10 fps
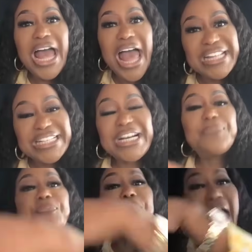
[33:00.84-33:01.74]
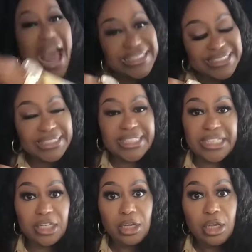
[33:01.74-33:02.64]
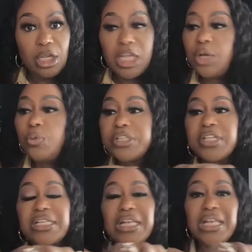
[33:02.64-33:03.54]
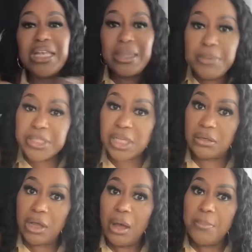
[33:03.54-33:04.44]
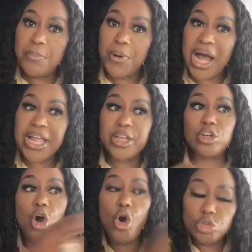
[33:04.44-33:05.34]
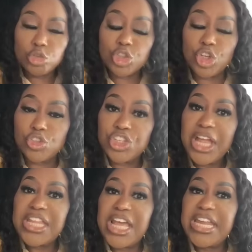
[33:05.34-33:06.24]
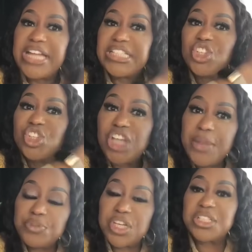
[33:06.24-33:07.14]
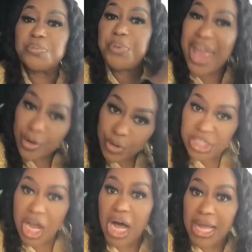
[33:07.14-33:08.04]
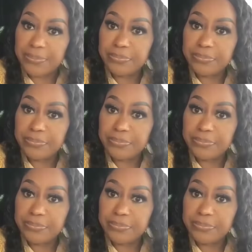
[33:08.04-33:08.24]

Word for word: had capacity. He wasn't limited by cultures that had shaped his paradigm.